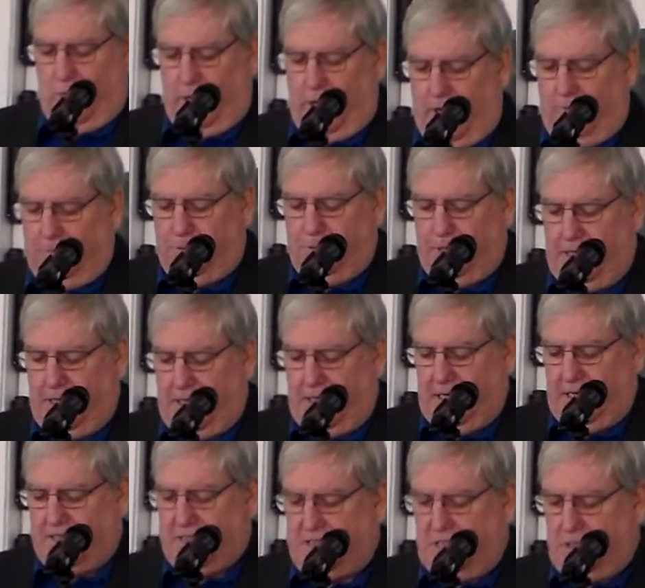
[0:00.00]
When I played
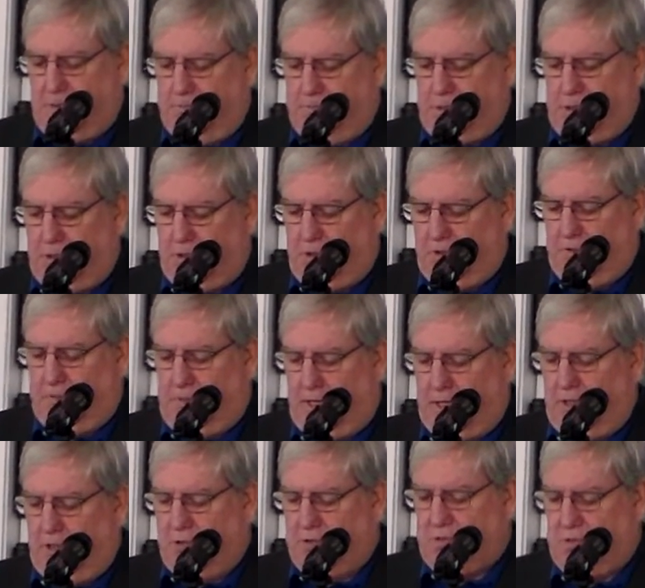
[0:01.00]
against the computer,
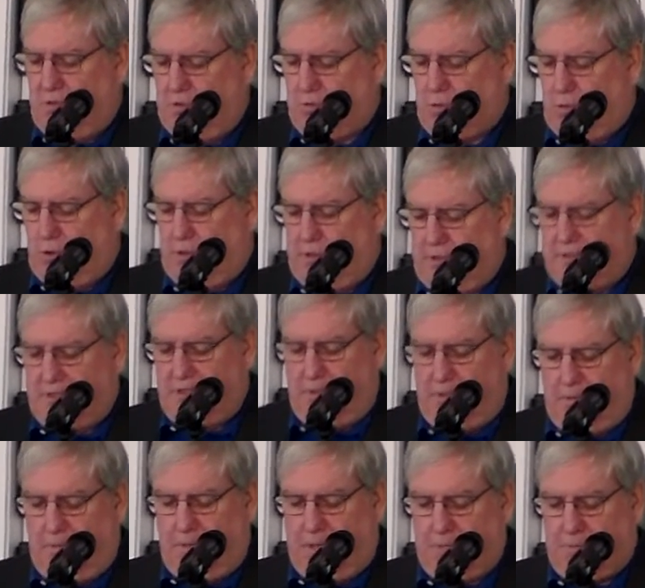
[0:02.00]
they use those words,
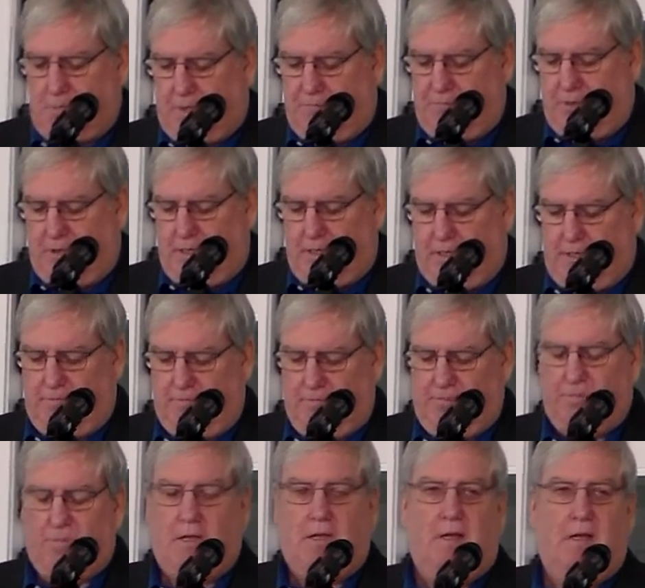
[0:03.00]
so they must be blind.
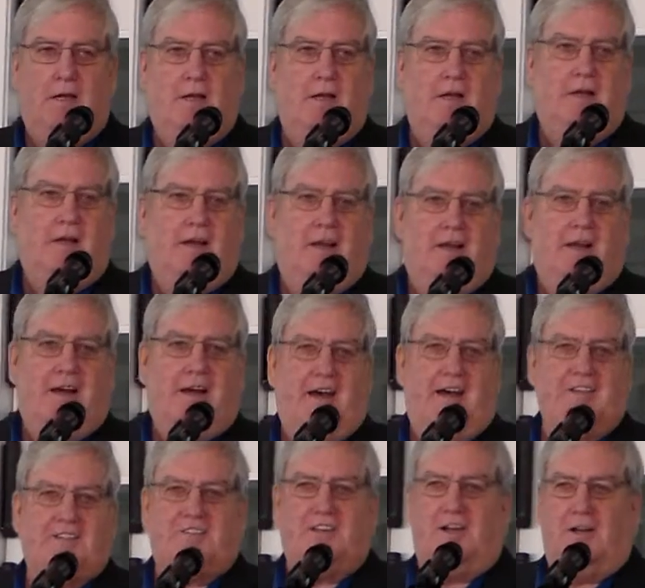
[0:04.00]

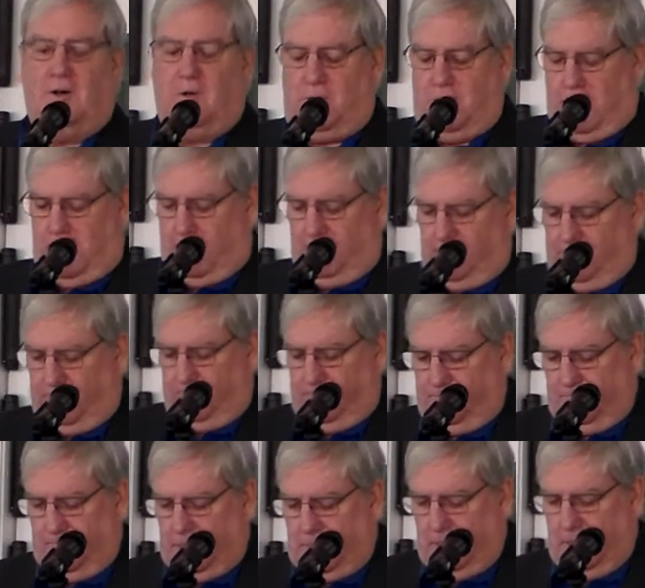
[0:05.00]
I said, "Okay."
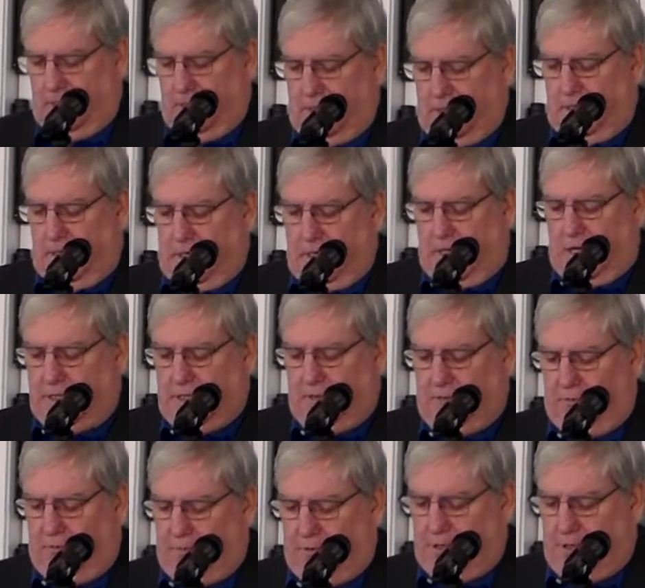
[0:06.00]
I'll
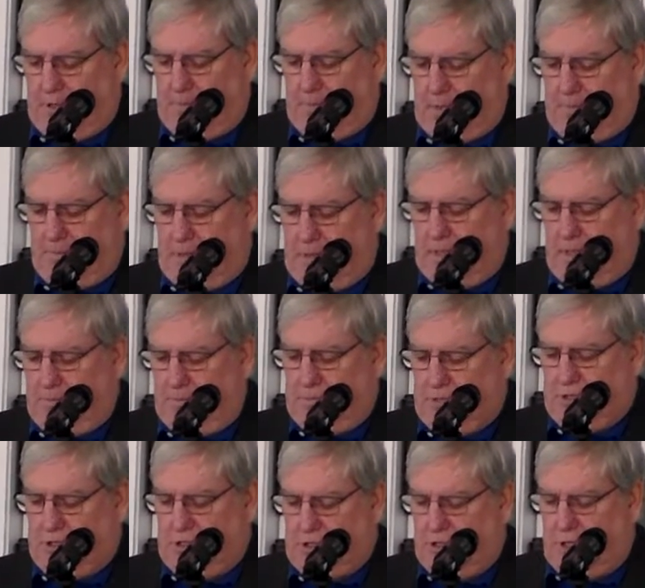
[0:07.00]
never forget my
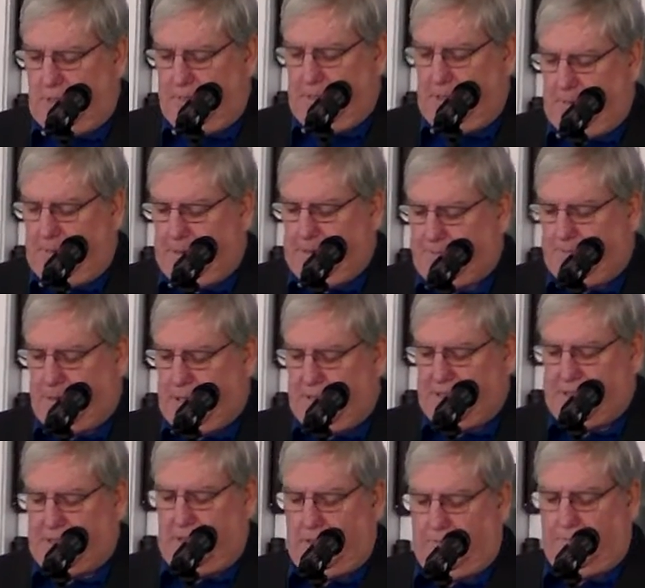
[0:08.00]
mom. She taught me to be
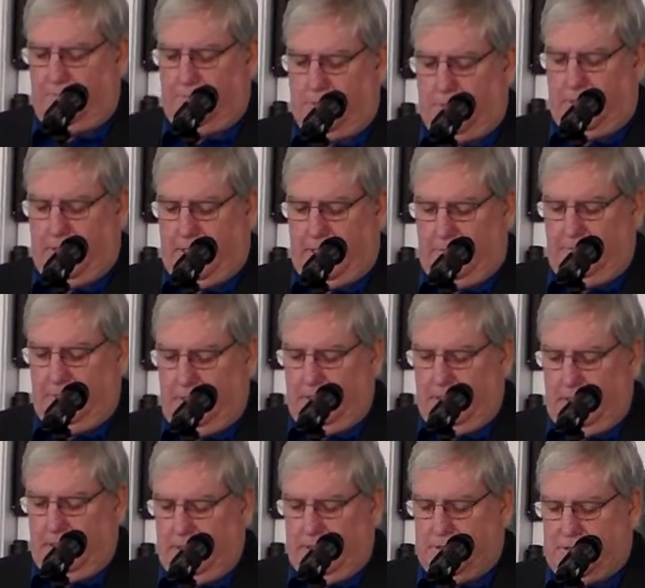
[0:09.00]
positive, brave,
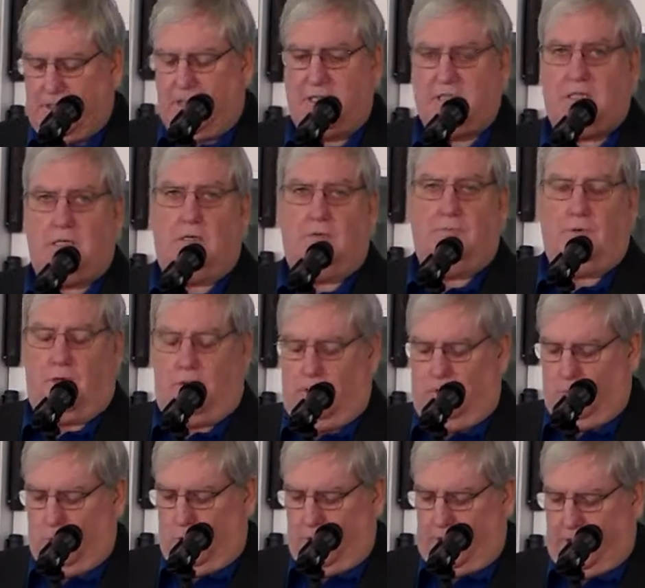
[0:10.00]
sensitive,
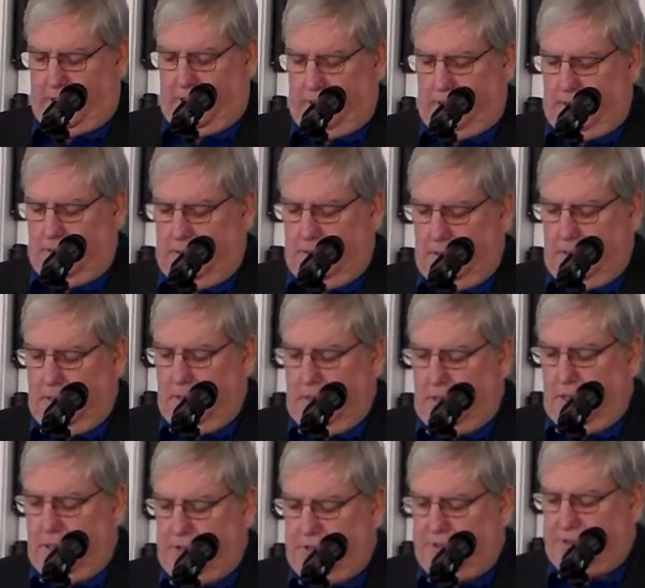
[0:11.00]
hardworking,
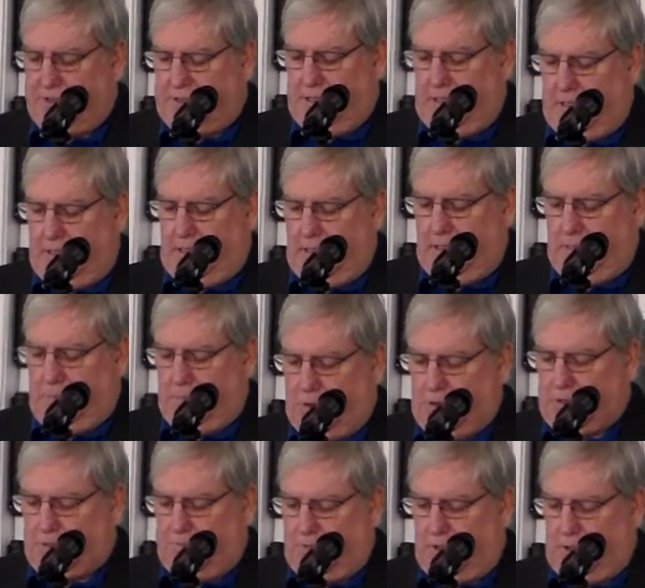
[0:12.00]
understanding, and
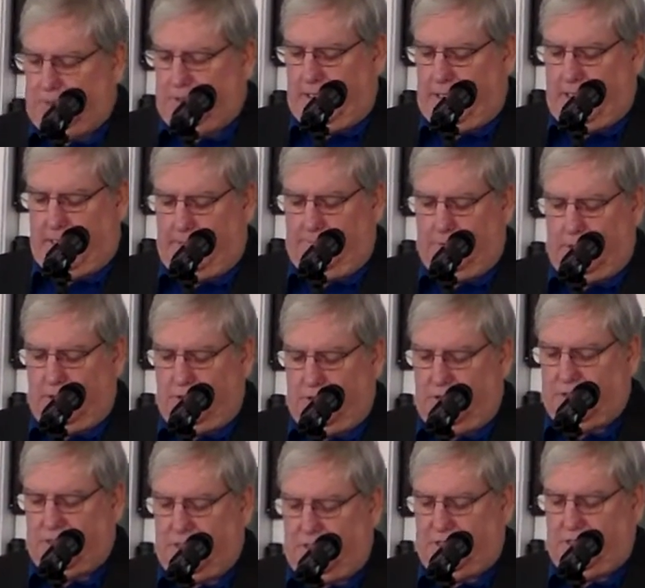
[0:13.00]
most of all, to have a
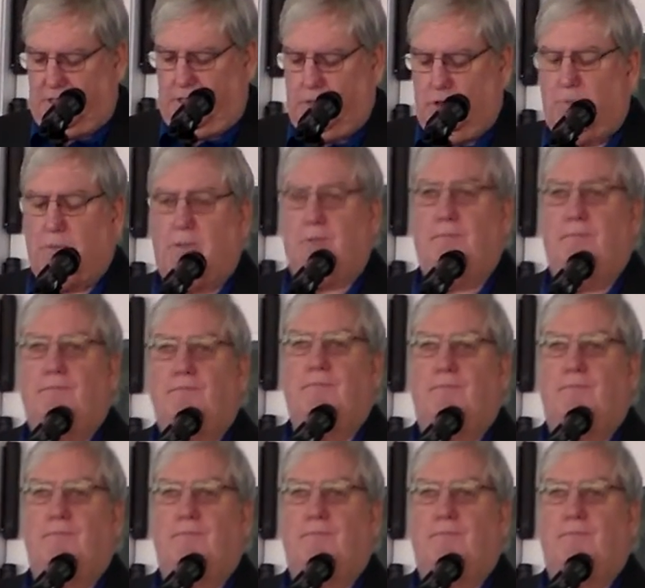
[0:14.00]
good sense of humor.